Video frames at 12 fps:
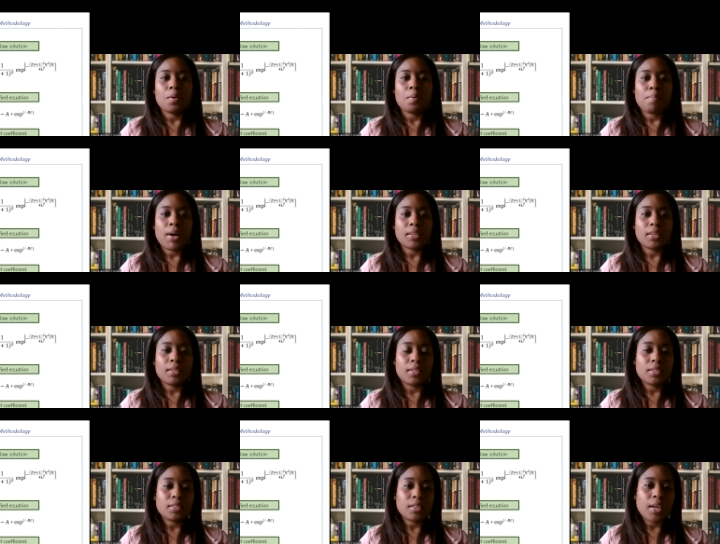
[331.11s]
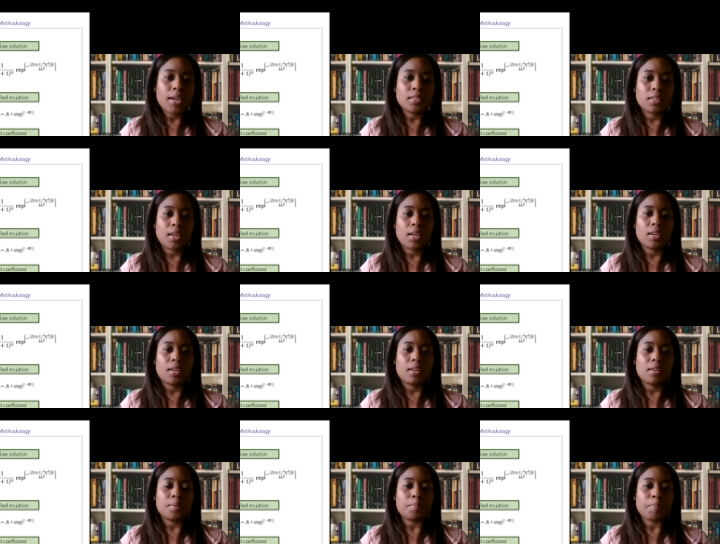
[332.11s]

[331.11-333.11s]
but in this case, uh,